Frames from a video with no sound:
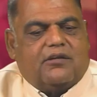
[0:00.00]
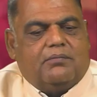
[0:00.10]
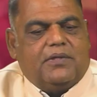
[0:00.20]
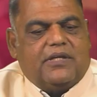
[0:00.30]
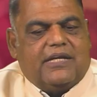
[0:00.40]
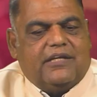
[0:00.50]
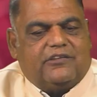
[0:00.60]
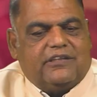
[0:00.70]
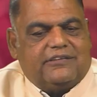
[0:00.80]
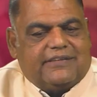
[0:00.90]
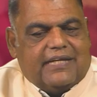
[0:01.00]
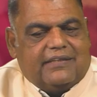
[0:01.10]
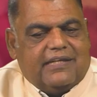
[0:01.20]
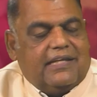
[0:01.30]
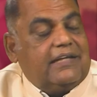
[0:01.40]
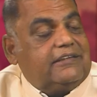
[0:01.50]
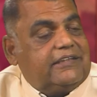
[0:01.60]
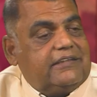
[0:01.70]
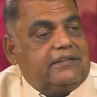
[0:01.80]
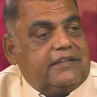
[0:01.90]
communication centers like
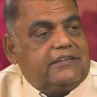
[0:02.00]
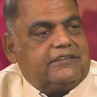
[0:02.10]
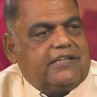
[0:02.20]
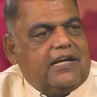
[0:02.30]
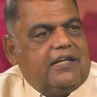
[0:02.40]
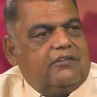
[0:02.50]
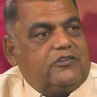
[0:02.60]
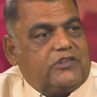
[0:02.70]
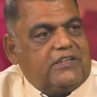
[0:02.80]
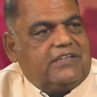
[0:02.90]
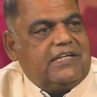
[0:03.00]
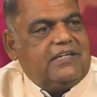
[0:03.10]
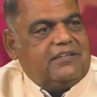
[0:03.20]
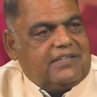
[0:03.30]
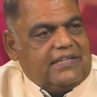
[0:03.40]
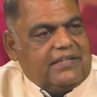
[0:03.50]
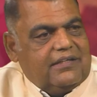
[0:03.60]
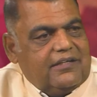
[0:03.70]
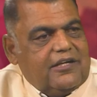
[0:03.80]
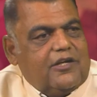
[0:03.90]
Digicel or
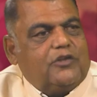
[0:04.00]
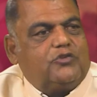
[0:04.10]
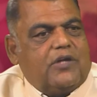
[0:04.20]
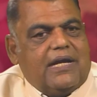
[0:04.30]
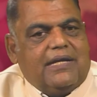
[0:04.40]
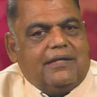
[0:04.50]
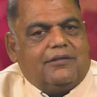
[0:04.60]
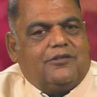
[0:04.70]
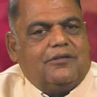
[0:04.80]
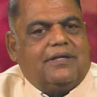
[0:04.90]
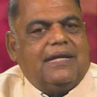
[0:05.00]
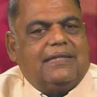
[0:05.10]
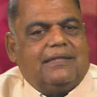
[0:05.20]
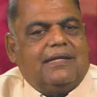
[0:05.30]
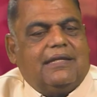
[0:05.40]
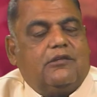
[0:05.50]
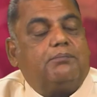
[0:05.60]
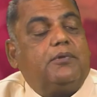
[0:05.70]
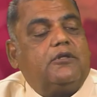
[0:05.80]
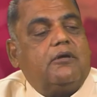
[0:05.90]
GT&T try to get to
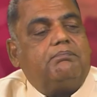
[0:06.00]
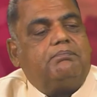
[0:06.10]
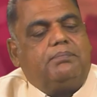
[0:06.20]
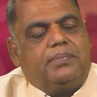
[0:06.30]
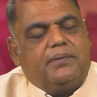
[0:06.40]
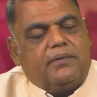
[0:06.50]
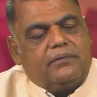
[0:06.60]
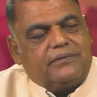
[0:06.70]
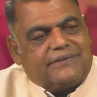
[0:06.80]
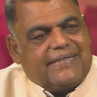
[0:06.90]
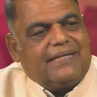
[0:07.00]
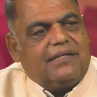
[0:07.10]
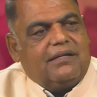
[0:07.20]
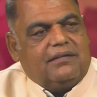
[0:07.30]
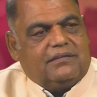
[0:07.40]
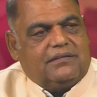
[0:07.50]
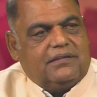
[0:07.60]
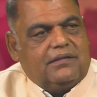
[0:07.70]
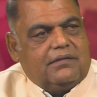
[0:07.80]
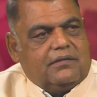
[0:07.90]
put up signals,
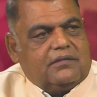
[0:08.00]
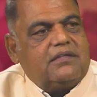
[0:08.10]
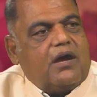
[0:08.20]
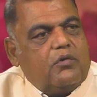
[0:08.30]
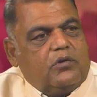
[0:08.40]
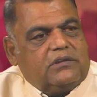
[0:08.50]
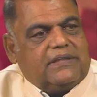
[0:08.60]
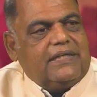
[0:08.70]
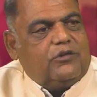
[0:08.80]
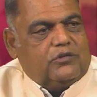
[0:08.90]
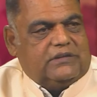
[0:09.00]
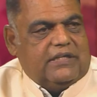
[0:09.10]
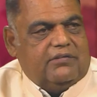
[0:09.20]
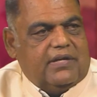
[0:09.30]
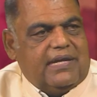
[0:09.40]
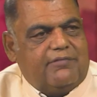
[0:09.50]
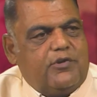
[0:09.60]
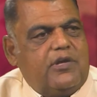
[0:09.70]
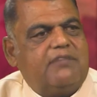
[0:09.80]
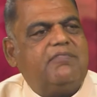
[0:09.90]
towers in those areas. If
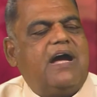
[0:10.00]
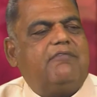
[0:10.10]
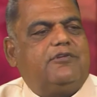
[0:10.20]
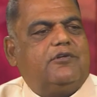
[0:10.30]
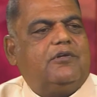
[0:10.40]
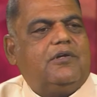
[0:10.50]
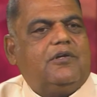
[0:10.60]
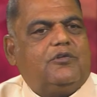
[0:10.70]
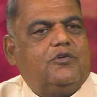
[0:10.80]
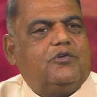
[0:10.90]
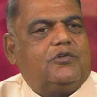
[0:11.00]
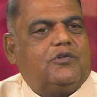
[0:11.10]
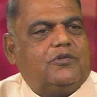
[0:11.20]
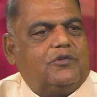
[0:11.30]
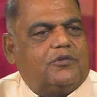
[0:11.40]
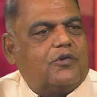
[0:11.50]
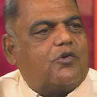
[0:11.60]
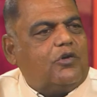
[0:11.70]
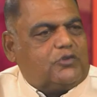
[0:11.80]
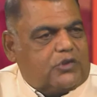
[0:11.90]
you even have to
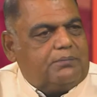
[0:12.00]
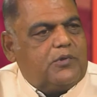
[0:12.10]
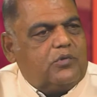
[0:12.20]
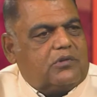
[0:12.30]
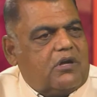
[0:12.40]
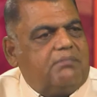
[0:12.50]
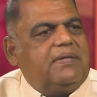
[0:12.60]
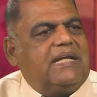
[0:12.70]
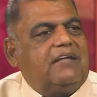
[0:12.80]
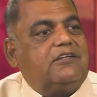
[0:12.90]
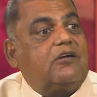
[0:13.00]
contribute, government has to